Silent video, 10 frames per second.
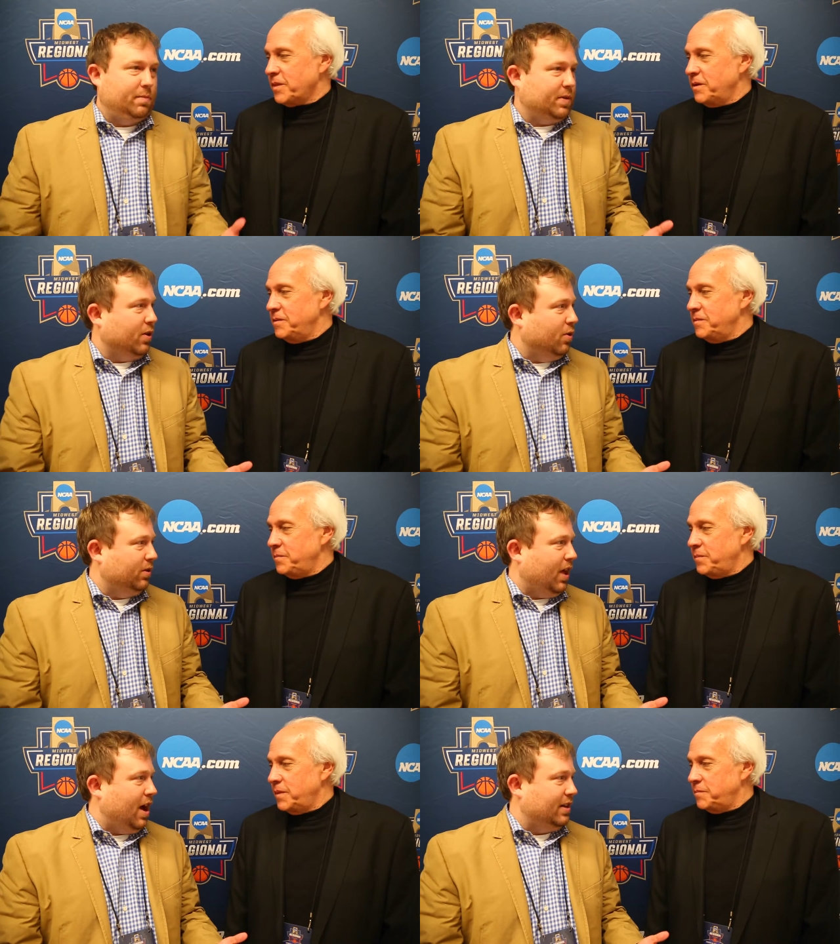Speaker 1: typical
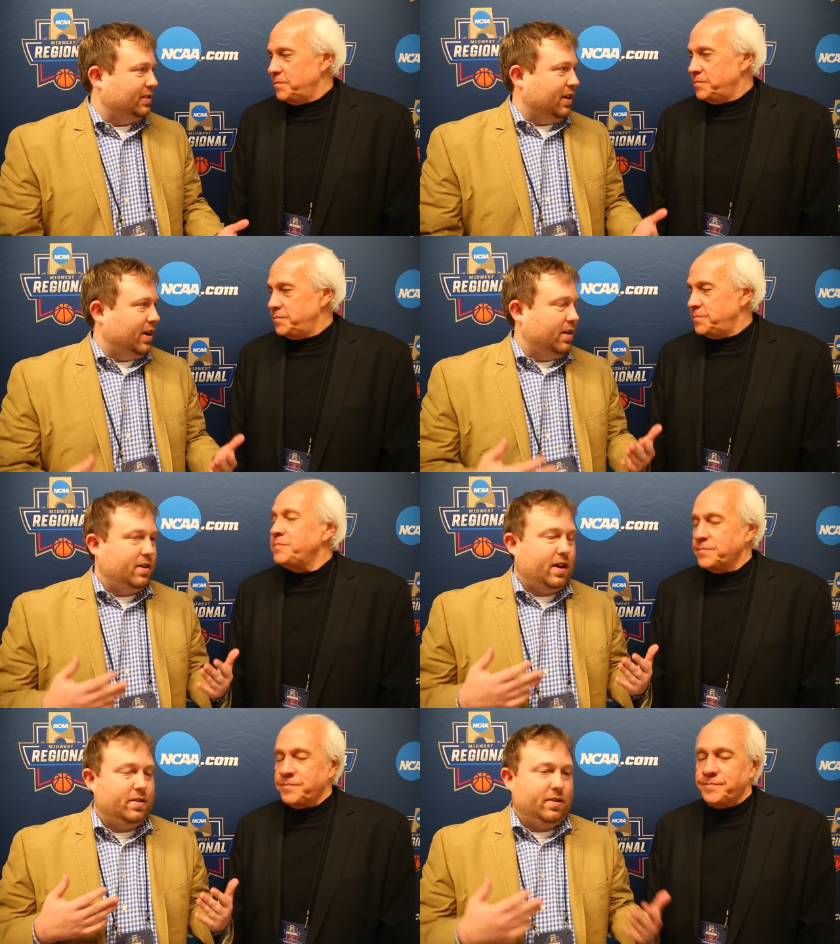loss.
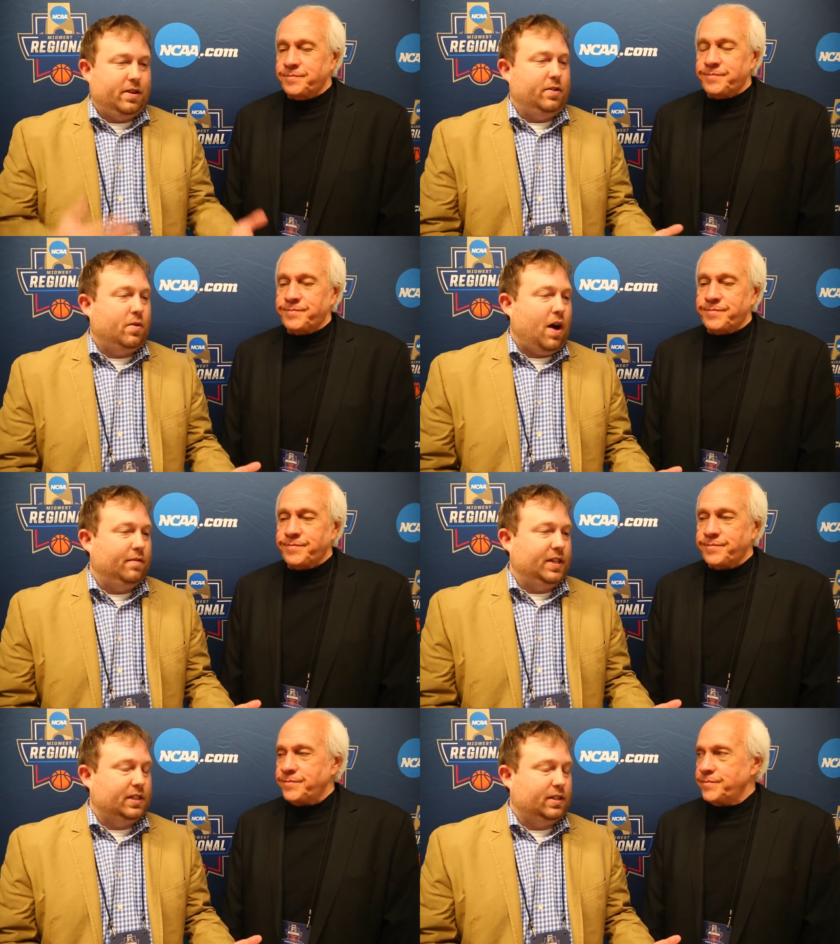Uh, you know,
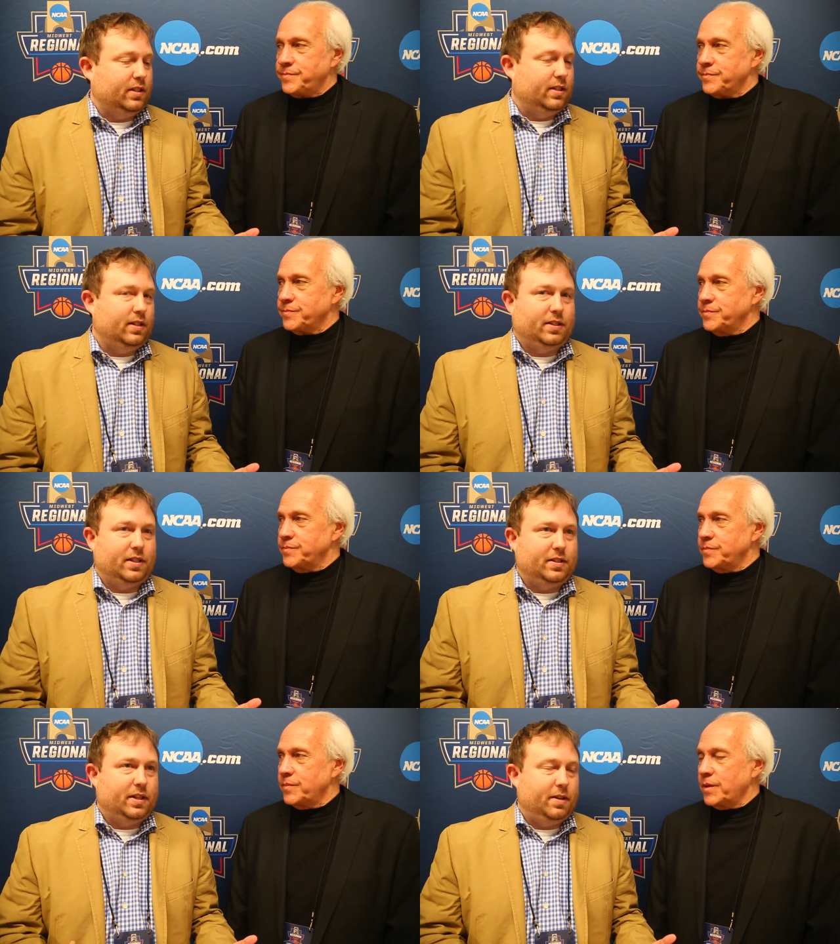obviously this is
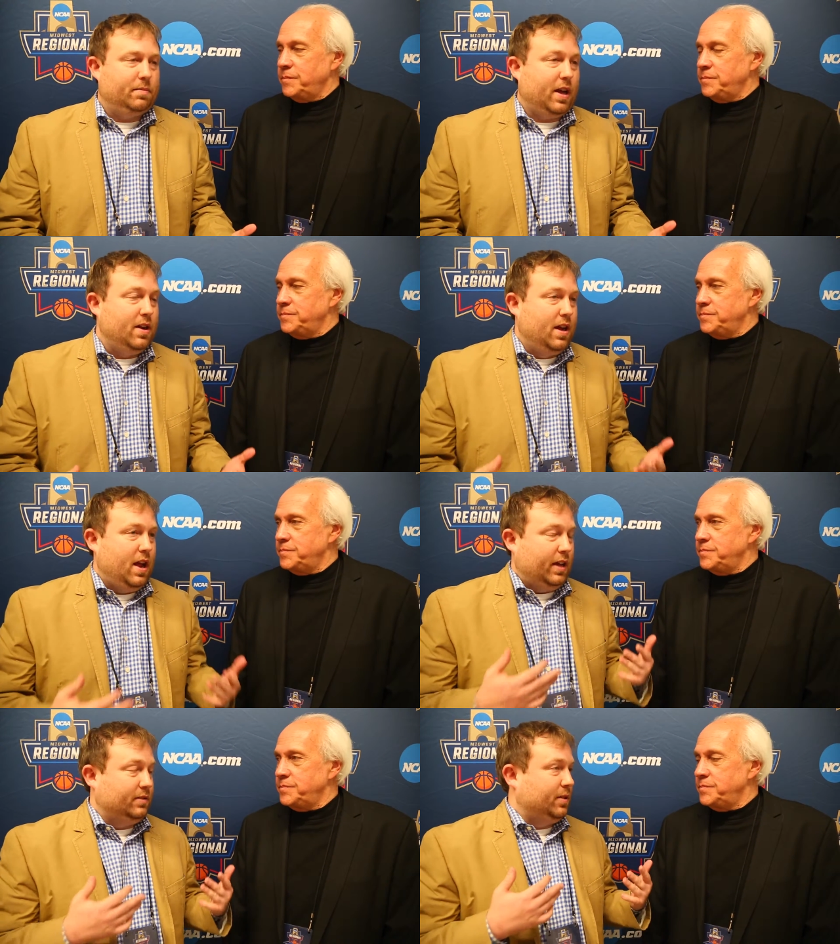a team that
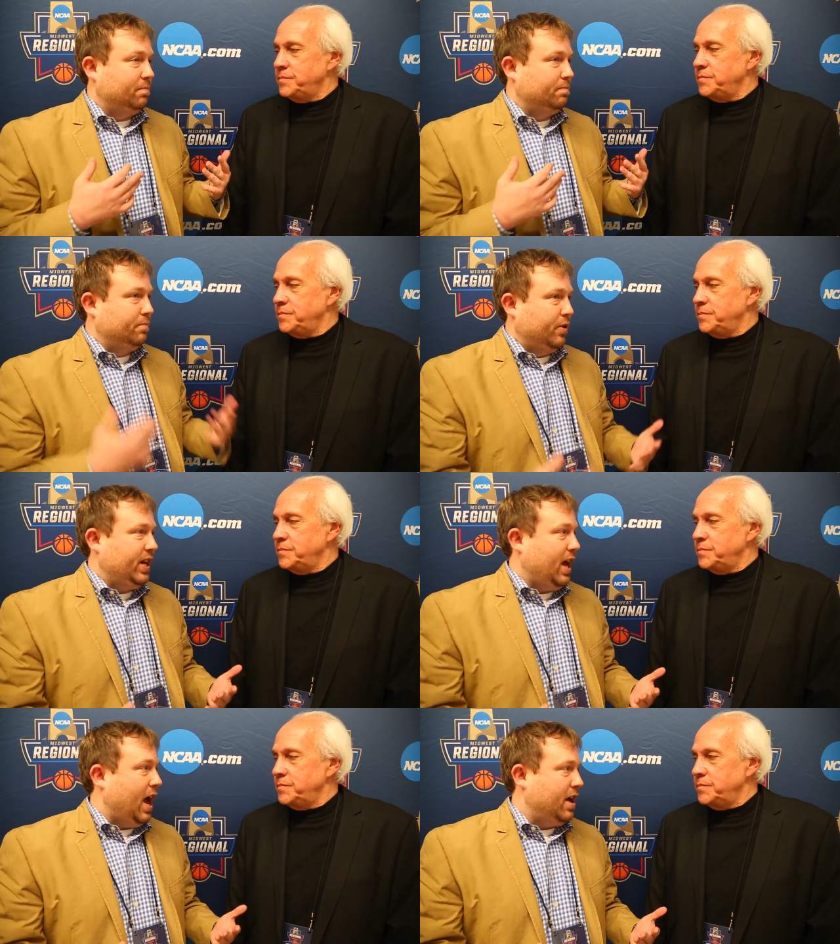had some
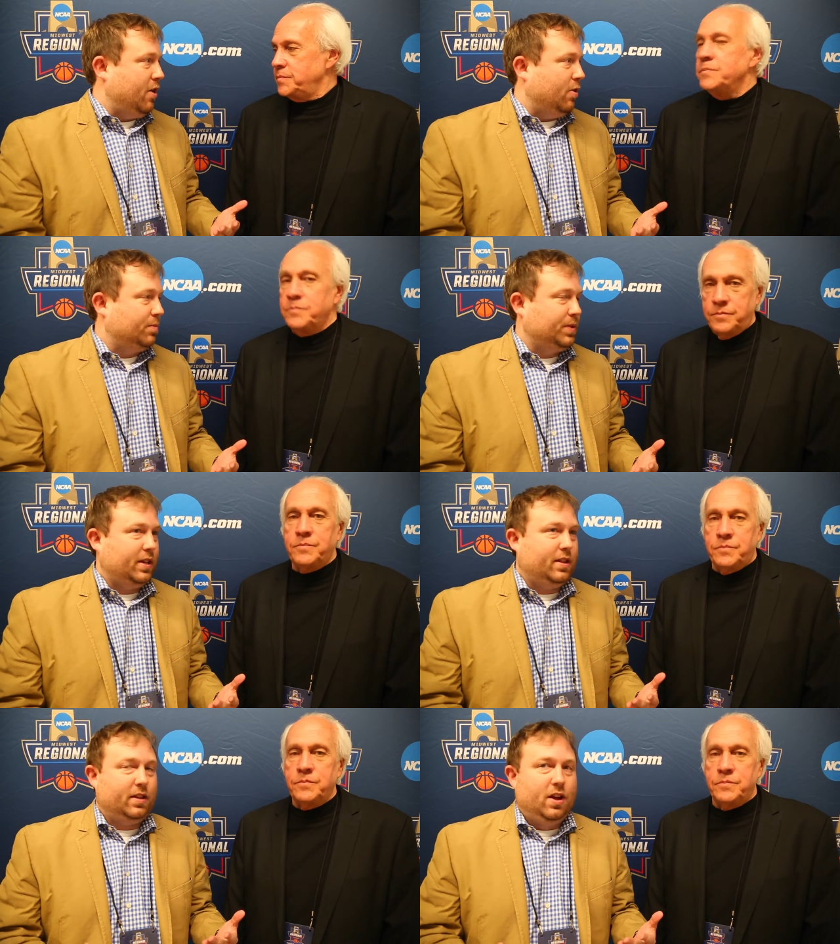pretty high hopes.
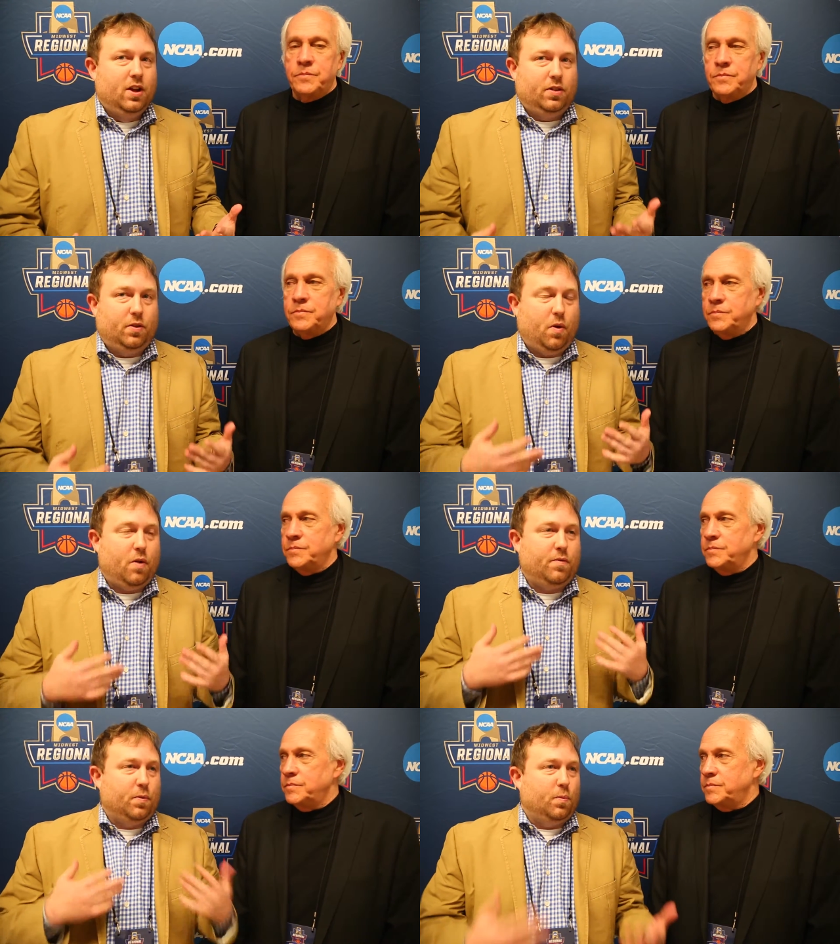I think the
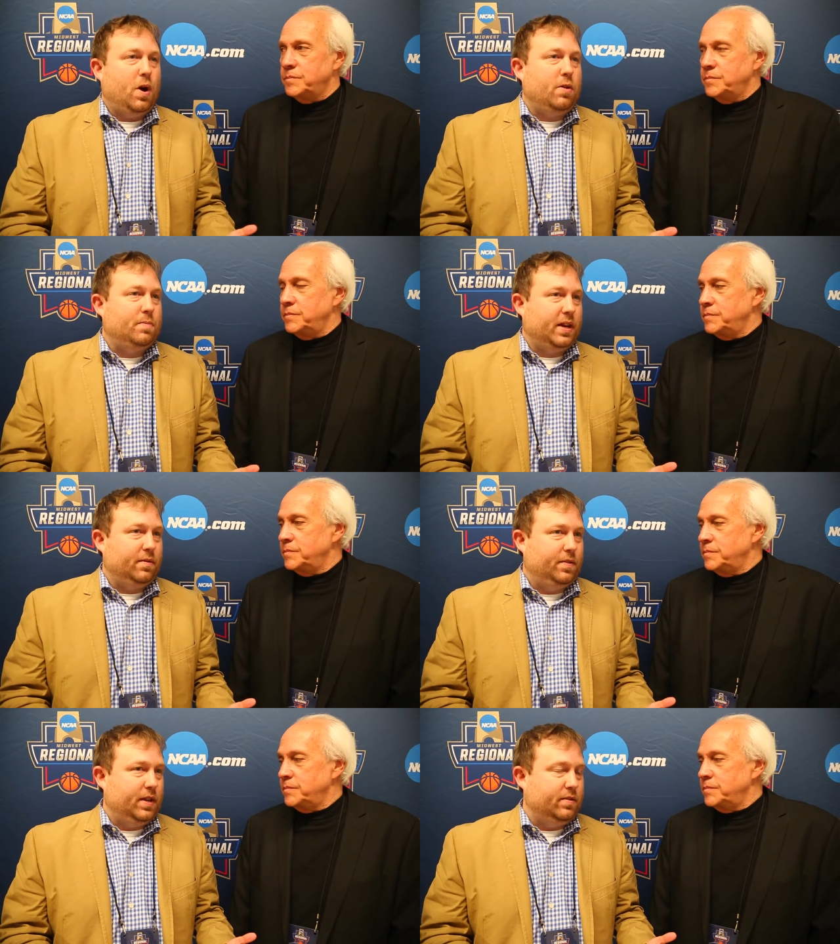
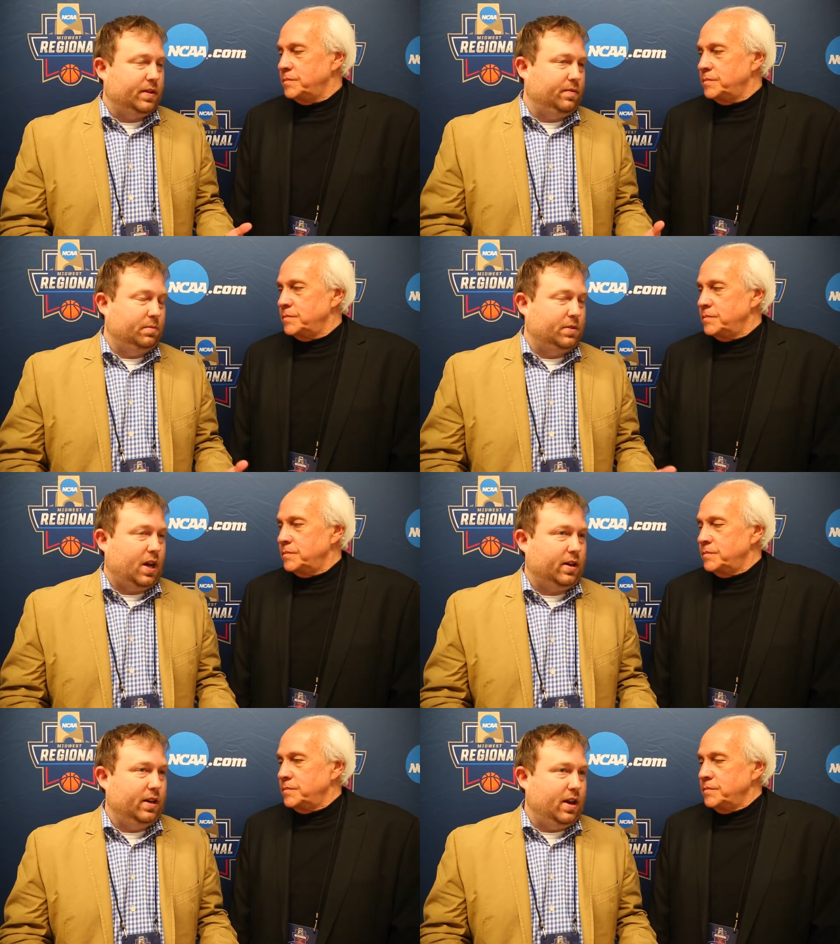overwhelming feeling from
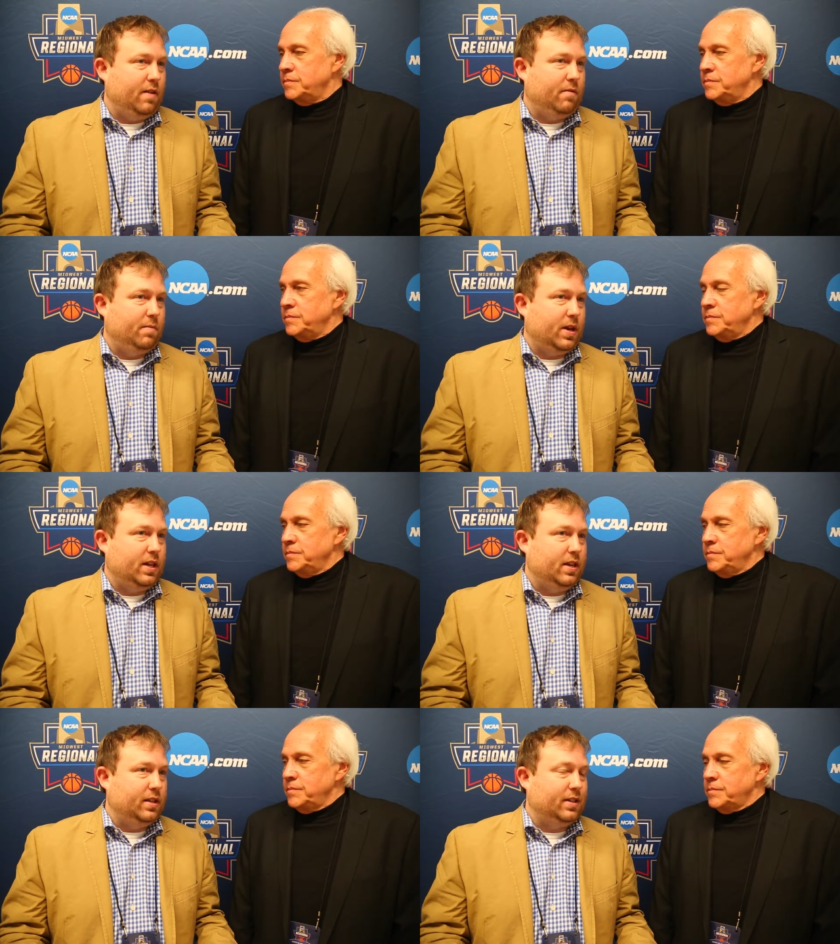talking to
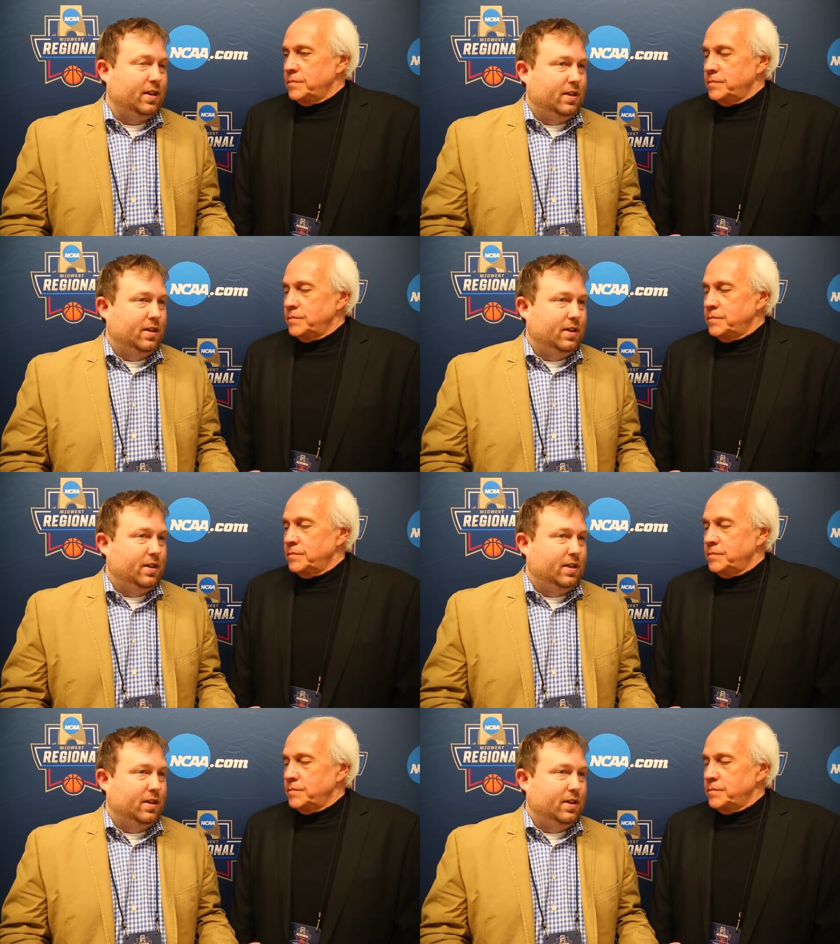everybody is